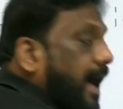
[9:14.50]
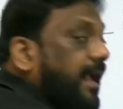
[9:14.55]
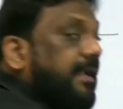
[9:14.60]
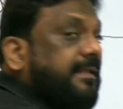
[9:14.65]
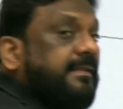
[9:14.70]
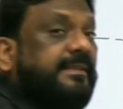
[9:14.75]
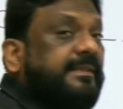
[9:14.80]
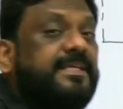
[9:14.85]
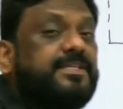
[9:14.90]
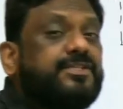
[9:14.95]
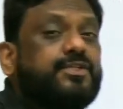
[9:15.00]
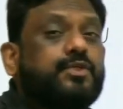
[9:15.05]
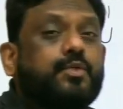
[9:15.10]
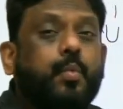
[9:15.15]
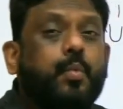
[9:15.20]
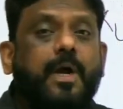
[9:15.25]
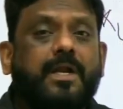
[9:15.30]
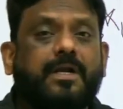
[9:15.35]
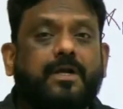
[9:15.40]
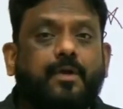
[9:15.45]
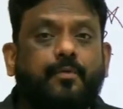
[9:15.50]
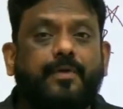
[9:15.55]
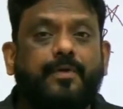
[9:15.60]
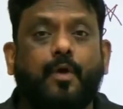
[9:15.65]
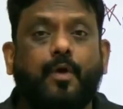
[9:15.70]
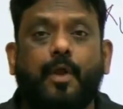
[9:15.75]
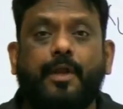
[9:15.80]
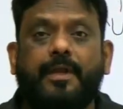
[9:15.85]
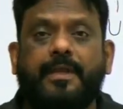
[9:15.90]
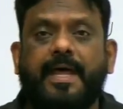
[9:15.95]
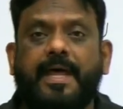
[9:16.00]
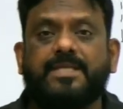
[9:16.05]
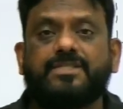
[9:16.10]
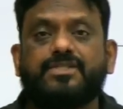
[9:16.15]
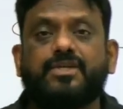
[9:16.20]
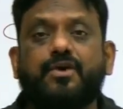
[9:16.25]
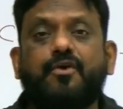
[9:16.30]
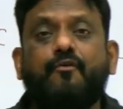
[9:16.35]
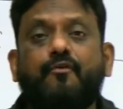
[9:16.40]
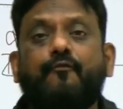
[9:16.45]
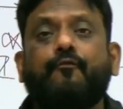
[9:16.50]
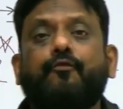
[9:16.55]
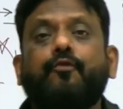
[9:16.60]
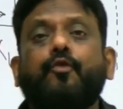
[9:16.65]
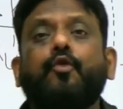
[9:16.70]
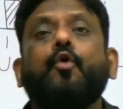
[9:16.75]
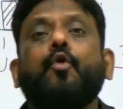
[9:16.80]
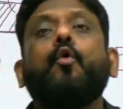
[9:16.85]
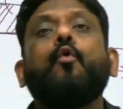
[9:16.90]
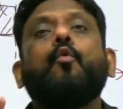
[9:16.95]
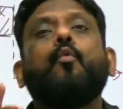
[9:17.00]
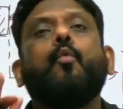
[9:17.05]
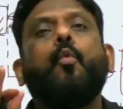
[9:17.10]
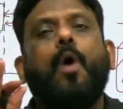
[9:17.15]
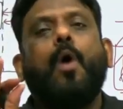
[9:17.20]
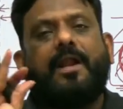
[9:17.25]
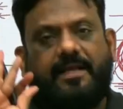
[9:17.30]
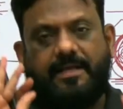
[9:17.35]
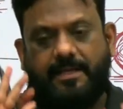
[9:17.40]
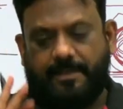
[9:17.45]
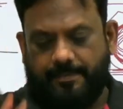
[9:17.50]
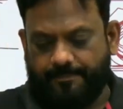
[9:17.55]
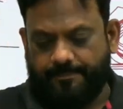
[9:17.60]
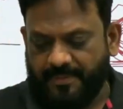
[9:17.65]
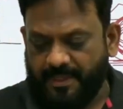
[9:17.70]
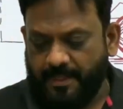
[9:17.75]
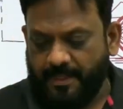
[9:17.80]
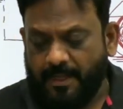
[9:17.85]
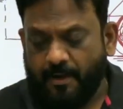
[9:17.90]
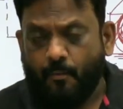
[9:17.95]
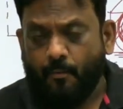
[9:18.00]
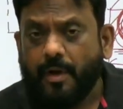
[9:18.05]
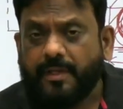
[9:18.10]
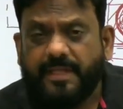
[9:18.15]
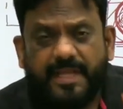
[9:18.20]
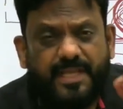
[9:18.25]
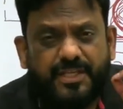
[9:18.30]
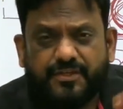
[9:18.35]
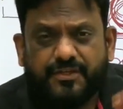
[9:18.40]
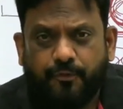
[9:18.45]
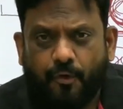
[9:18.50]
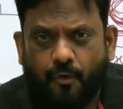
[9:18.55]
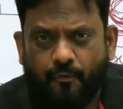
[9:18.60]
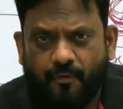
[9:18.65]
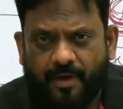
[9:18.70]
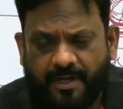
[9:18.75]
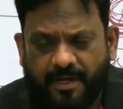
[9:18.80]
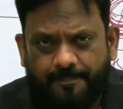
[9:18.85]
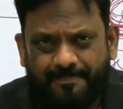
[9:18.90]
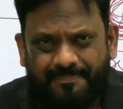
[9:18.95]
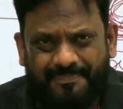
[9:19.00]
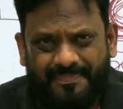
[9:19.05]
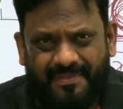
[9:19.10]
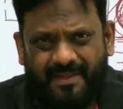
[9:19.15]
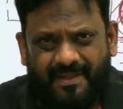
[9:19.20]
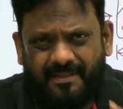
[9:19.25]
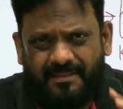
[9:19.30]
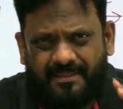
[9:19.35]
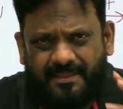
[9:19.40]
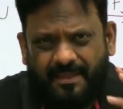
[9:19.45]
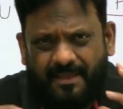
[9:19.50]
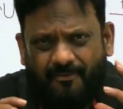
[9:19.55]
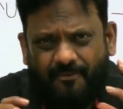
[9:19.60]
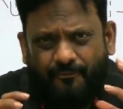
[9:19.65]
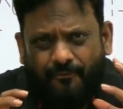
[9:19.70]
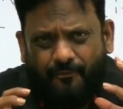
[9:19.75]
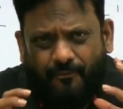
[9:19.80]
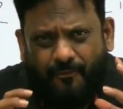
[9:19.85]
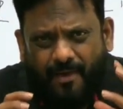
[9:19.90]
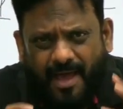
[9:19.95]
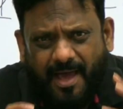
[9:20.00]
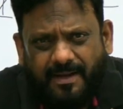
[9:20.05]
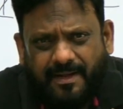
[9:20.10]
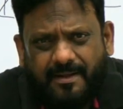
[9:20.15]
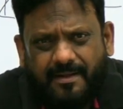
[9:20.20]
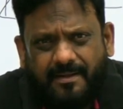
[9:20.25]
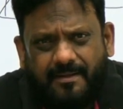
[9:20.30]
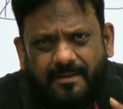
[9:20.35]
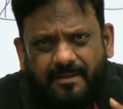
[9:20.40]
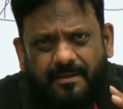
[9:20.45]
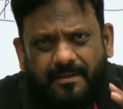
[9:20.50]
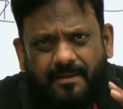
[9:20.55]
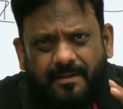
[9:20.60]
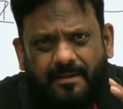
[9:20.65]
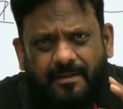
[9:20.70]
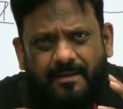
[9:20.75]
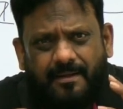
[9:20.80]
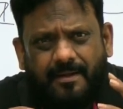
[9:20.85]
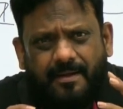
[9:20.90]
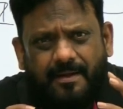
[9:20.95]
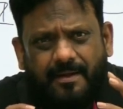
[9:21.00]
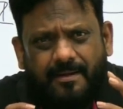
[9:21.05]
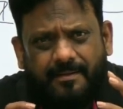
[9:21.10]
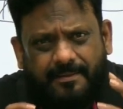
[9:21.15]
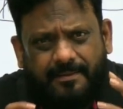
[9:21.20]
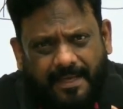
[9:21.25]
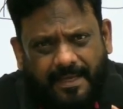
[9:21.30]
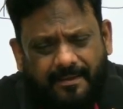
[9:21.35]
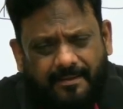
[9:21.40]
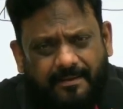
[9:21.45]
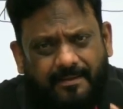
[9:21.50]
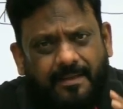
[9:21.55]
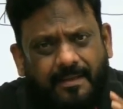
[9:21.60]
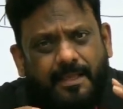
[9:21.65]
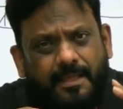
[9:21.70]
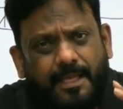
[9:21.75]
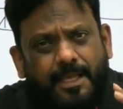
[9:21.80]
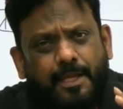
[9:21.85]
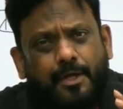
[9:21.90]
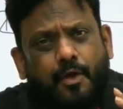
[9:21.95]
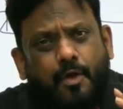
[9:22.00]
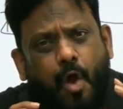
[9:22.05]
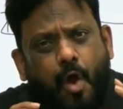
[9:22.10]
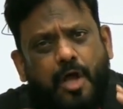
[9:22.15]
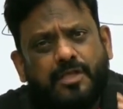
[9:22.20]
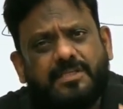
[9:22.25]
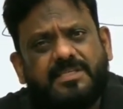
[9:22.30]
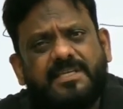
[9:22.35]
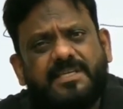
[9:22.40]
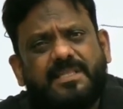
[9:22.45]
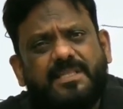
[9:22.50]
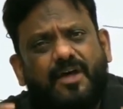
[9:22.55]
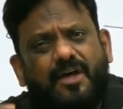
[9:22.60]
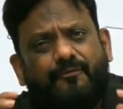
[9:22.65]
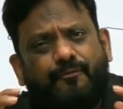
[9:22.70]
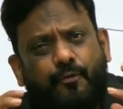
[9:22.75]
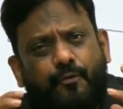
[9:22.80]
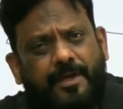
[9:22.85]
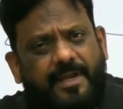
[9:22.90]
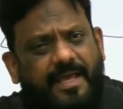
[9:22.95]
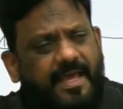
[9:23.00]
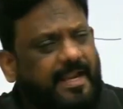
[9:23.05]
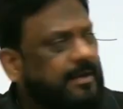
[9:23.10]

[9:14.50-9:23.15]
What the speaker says: And this work we call it as flow work. What is flow work? The work done in causing the fluid